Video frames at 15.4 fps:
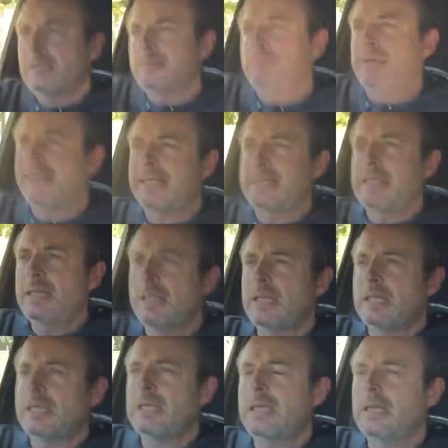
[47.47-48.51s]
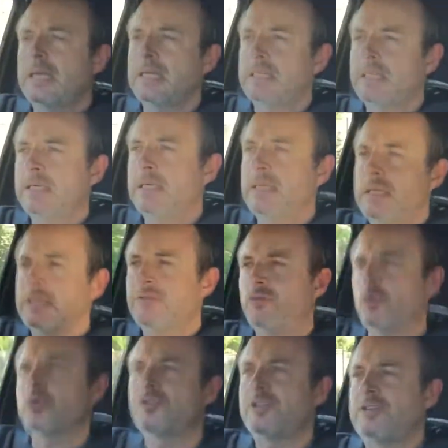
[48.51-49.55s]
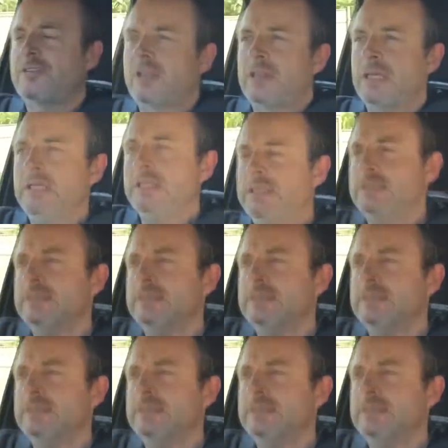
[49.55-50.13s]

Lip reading: back in the 40s, I think,